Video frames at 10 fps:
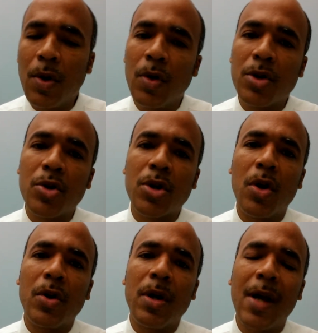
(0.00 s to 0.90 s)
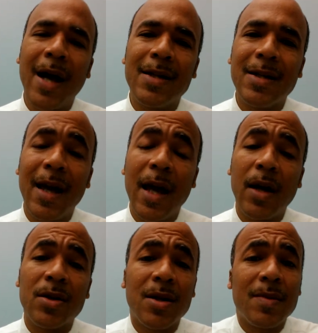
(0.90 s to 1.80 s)
it's usually on your
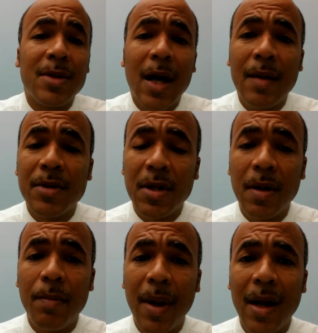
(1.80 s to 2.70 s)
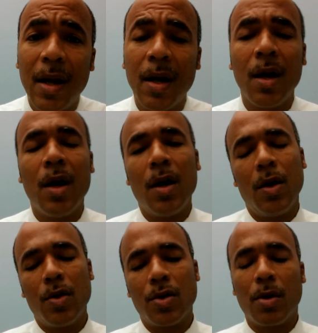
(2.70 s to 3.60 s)
nightstand or sometimes in your bed.
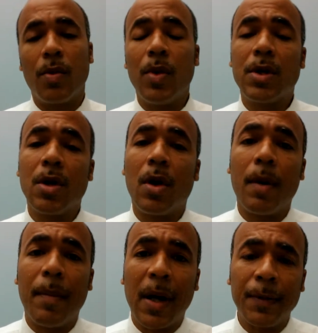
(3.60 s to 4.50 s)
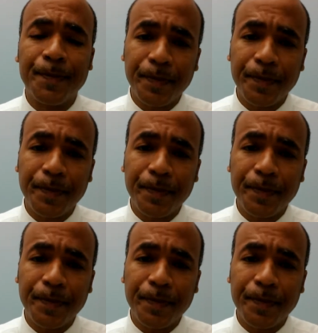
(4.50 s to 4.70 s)
So when we talk about